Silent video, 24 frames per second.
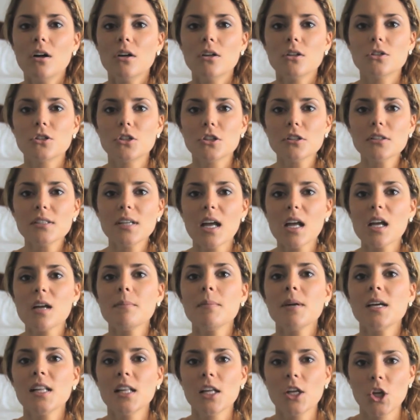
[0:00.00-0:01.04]
So you're telling
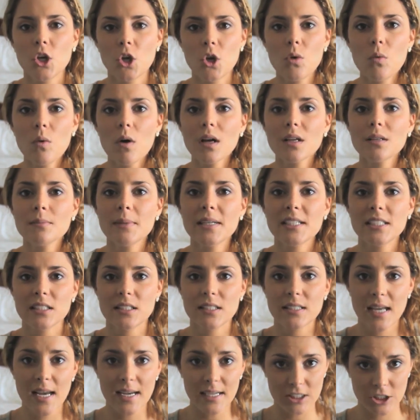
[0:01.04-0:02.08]
me that you want me to
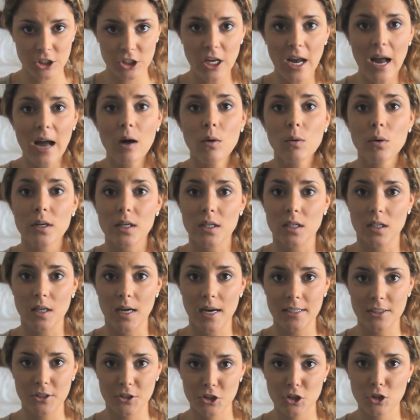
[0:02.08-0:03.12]
take a shower
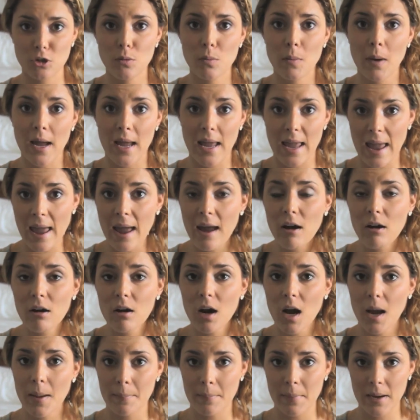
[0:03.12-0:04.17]
and do my hair
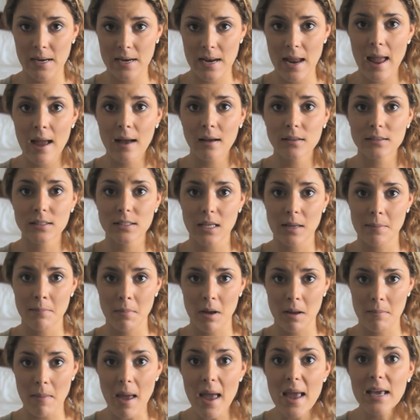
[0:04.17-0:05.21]
and my nails and
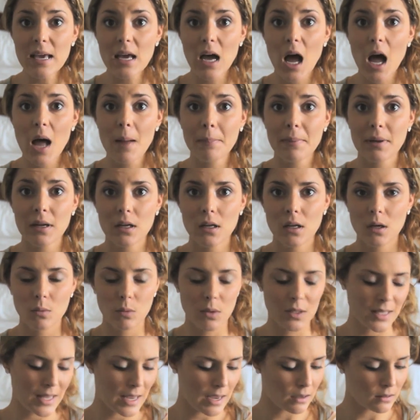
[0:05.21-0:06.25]
my makeup?
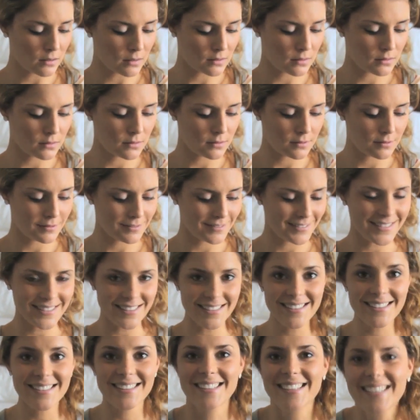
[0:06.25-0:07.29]
Well, nail.
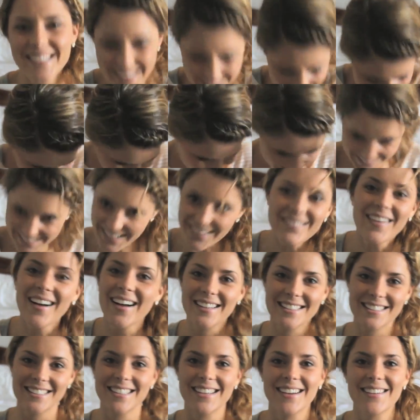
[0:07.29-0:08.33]
Come
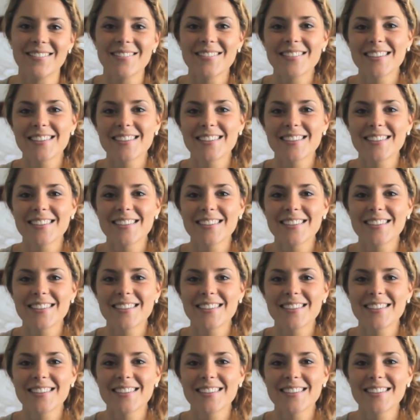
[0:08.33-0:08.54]
on, self.